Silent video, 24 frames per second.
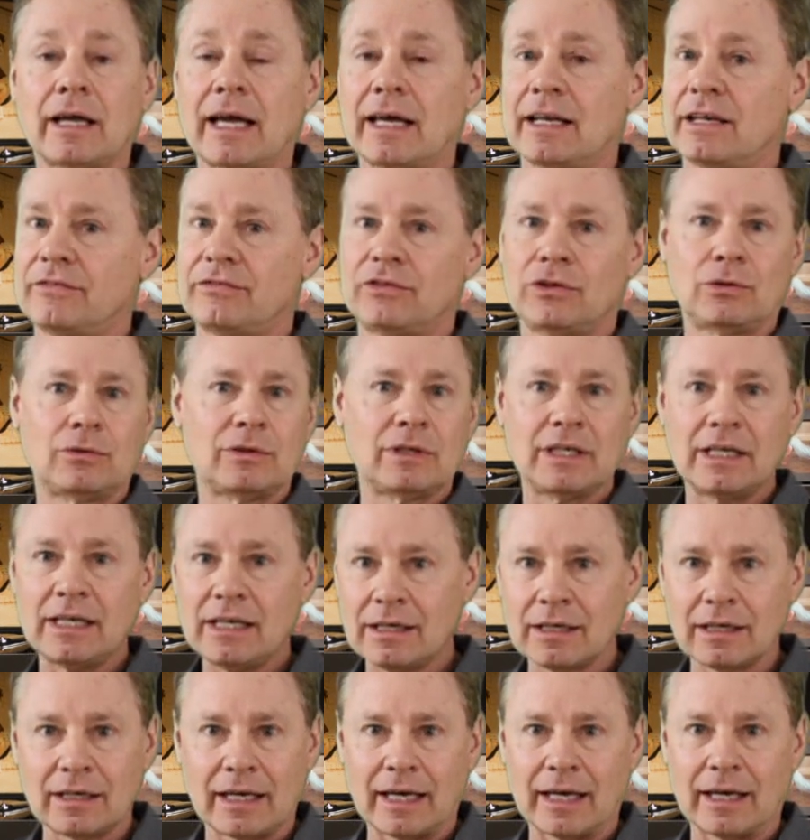and if you
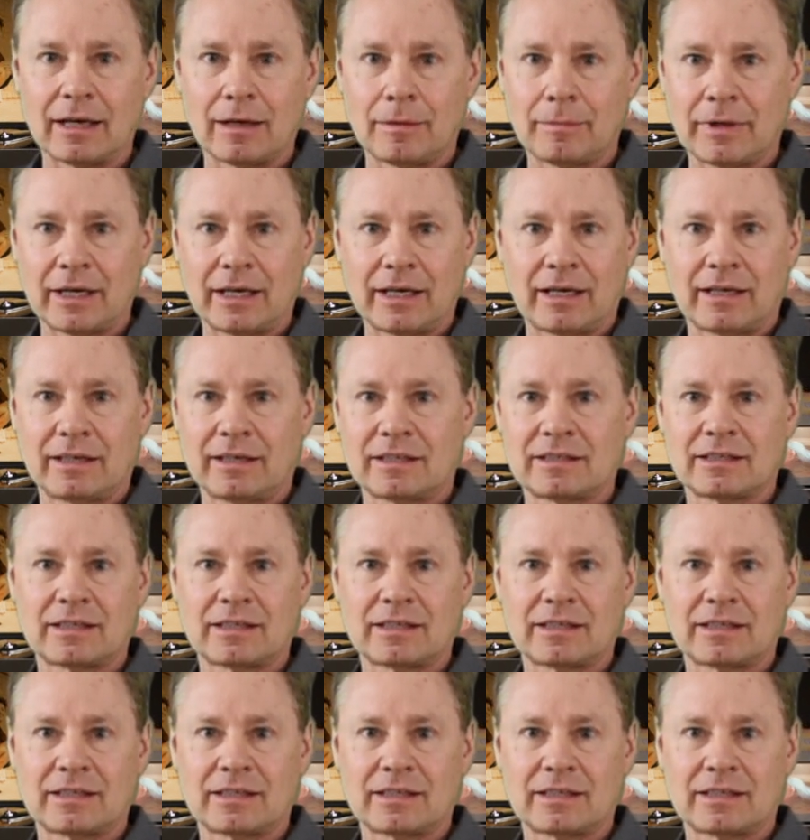need an antibiotic